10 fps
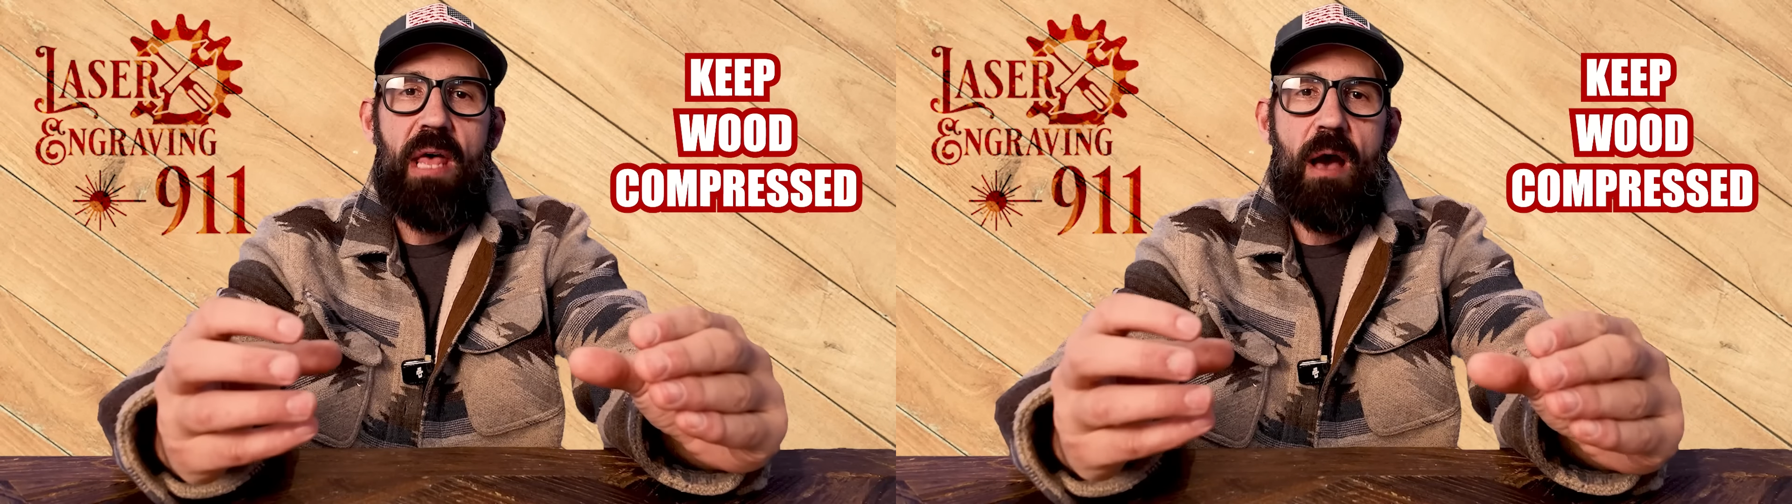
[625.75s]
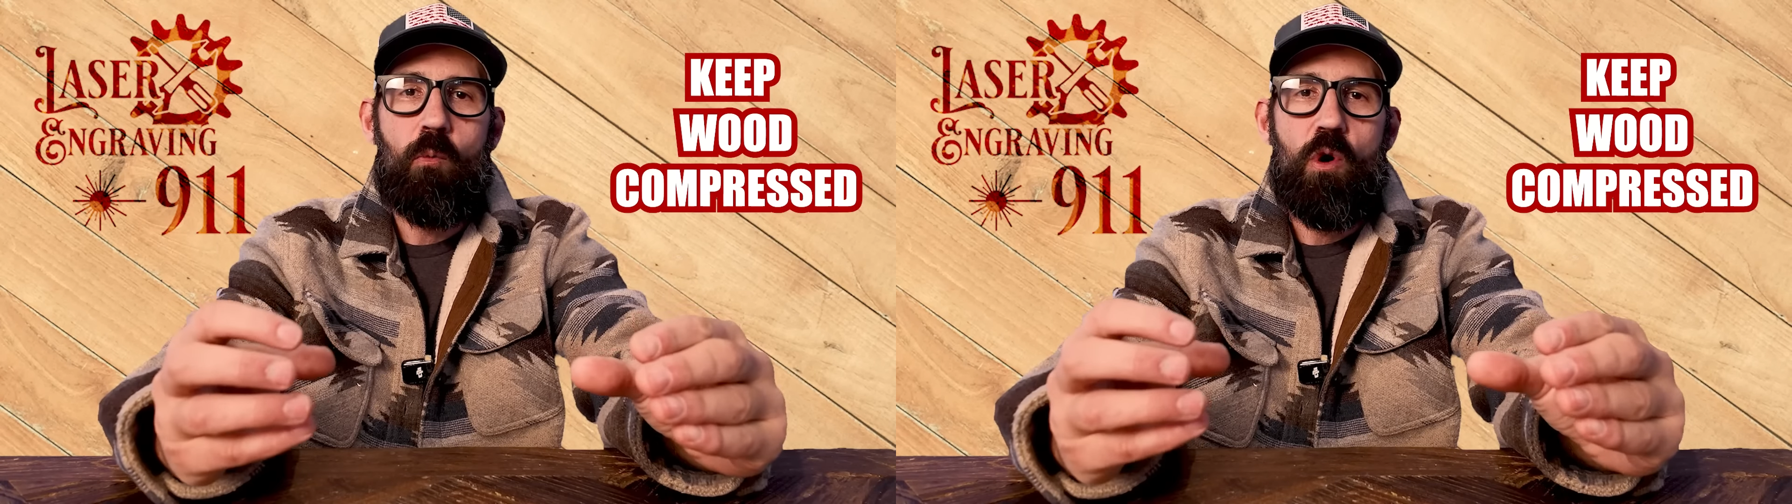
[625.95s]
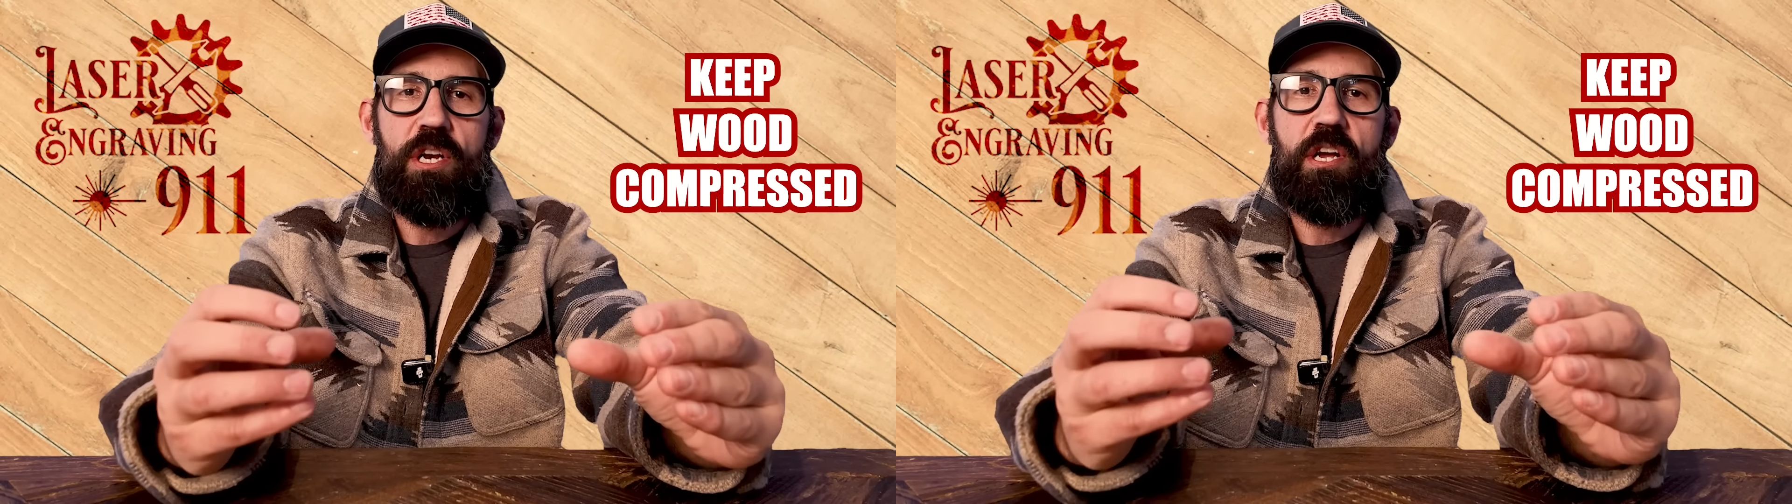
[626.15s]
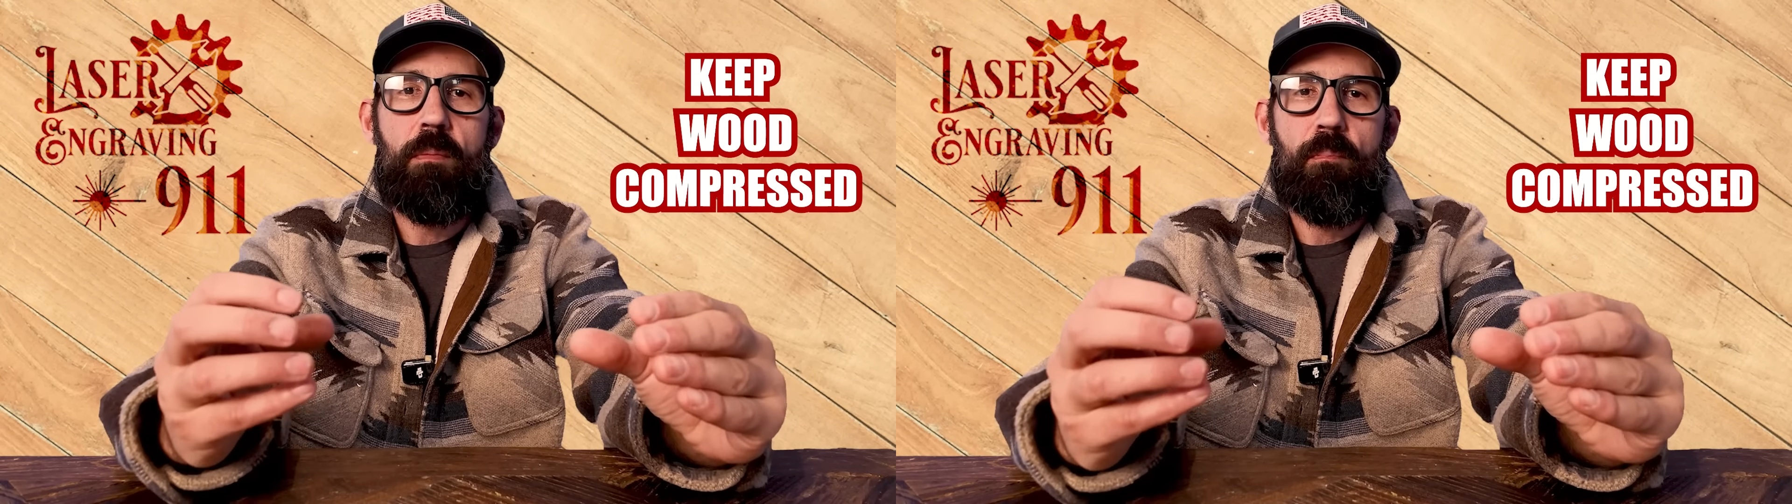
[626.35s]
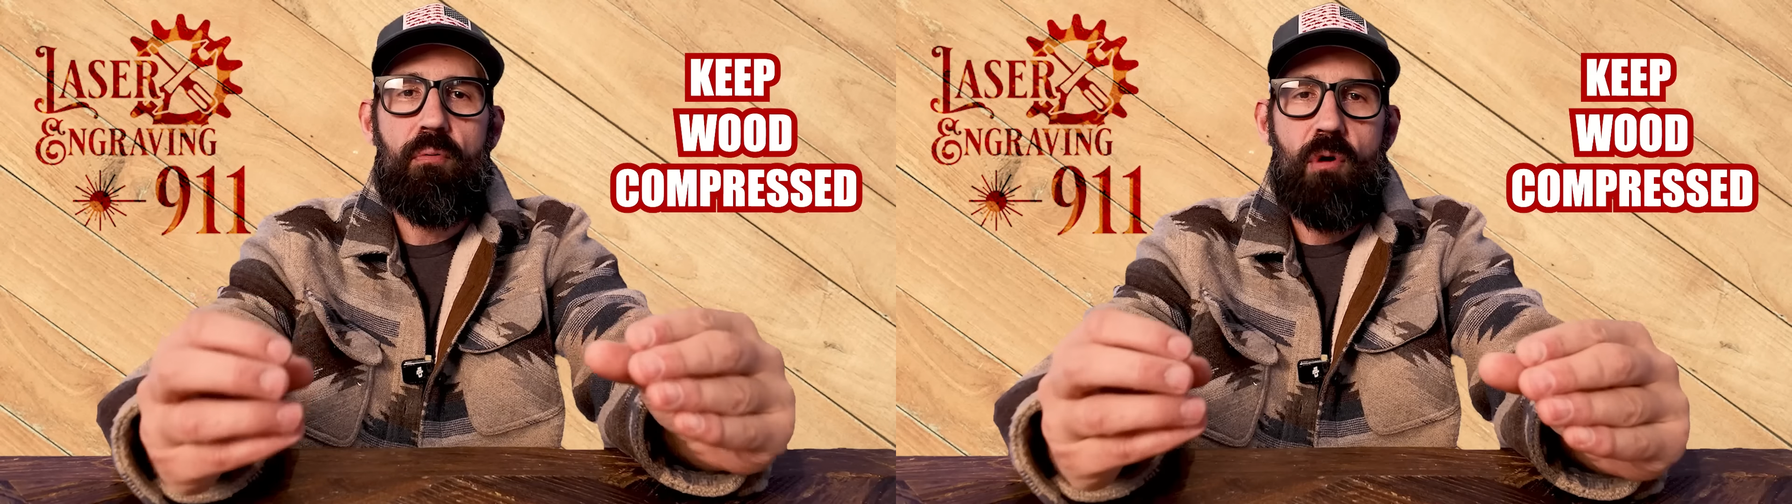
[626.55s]
that wood
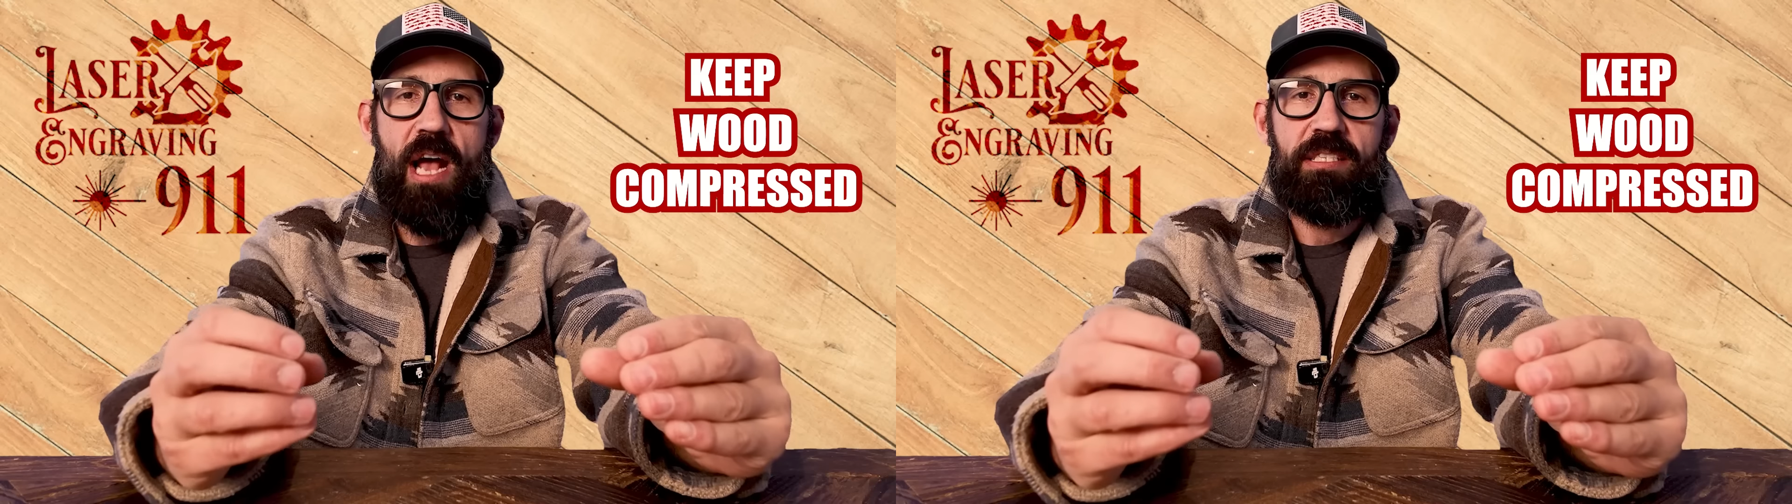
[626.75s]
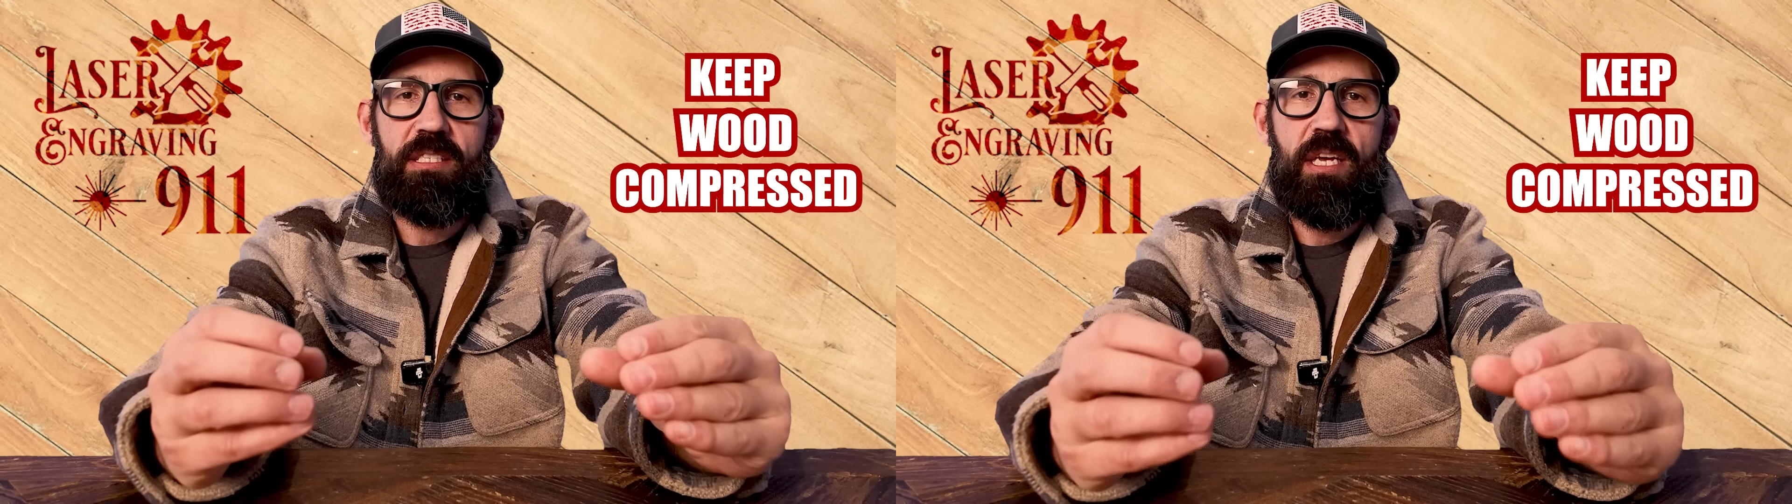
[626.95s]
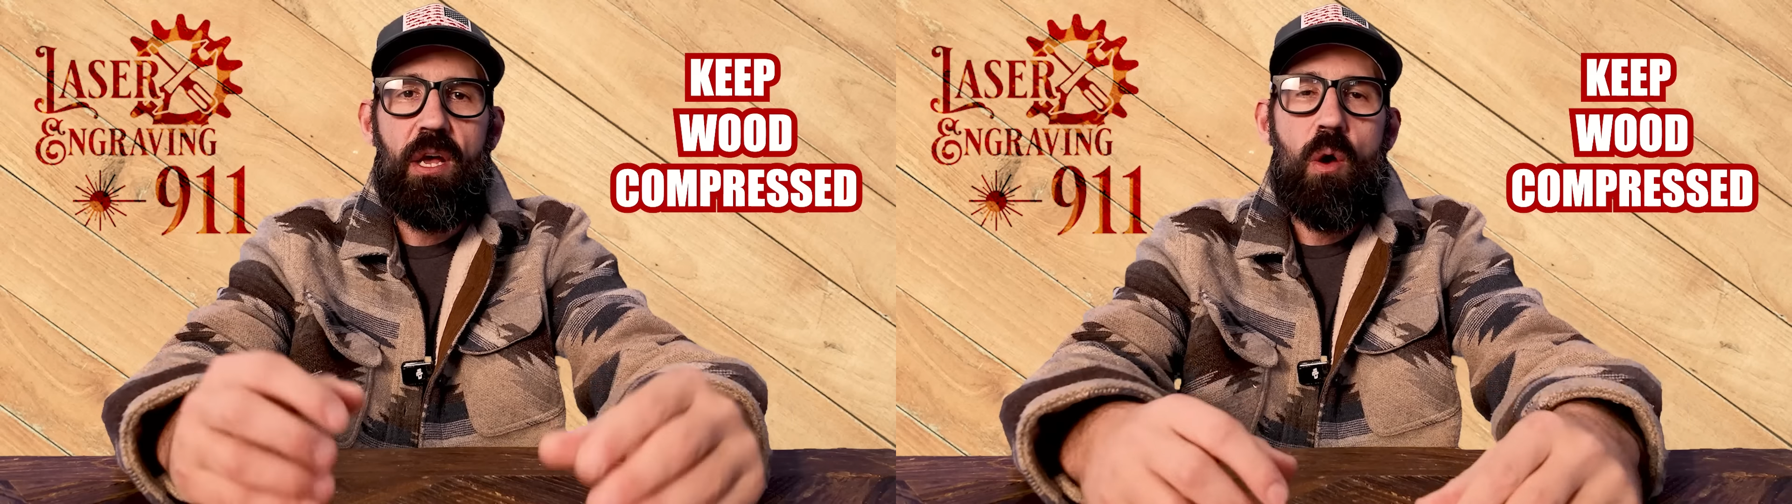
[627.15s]
compressed